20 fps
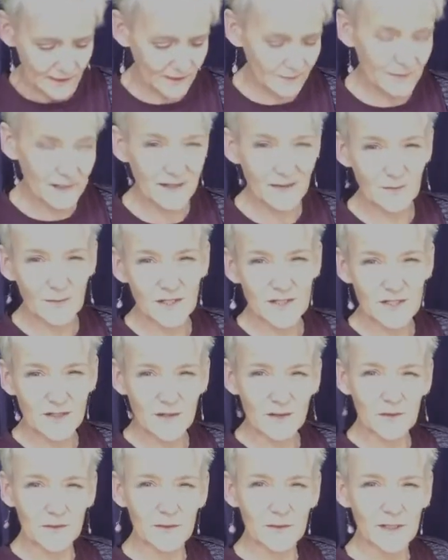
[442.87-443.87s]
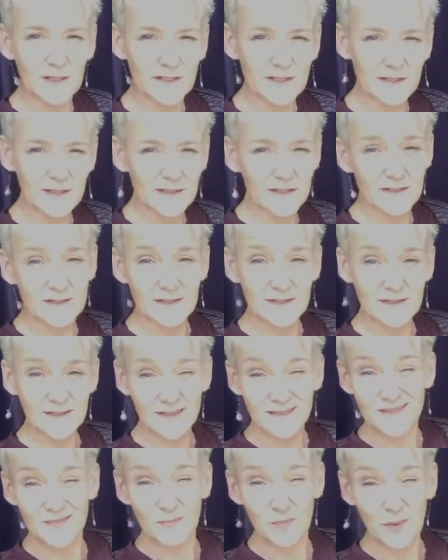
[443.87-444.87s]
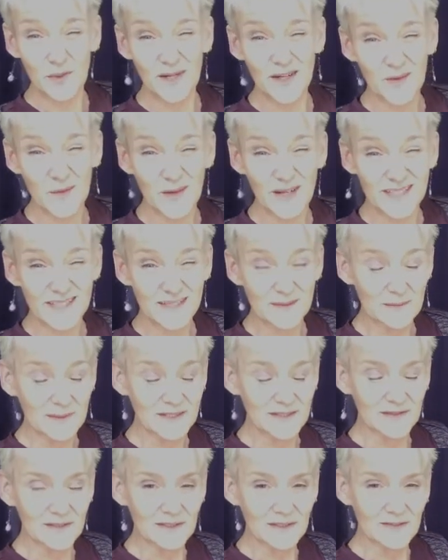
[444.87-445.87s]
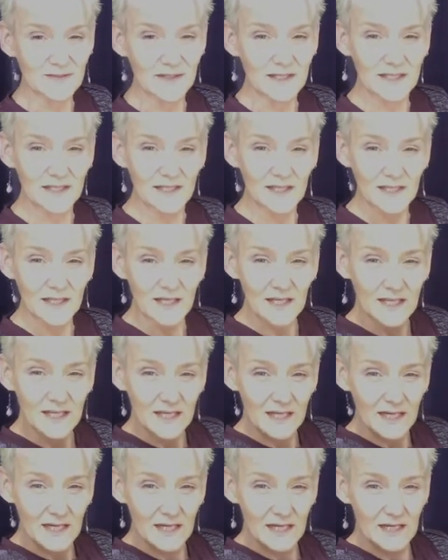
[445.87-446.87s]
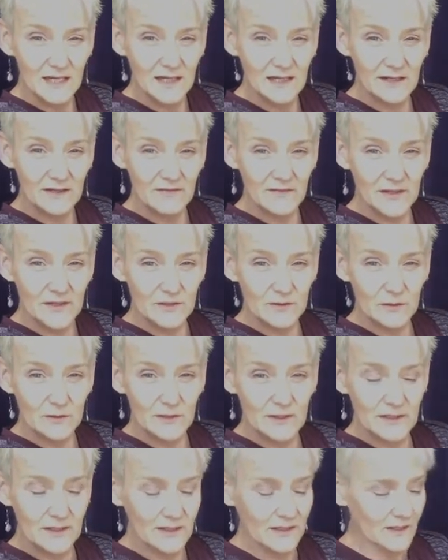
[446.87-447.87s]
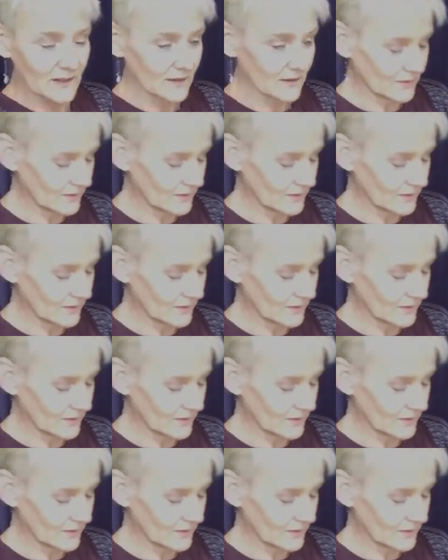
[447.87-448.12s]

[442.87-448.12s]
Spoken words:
kind of rushing through this because it's boring watching me do this, right? If I do the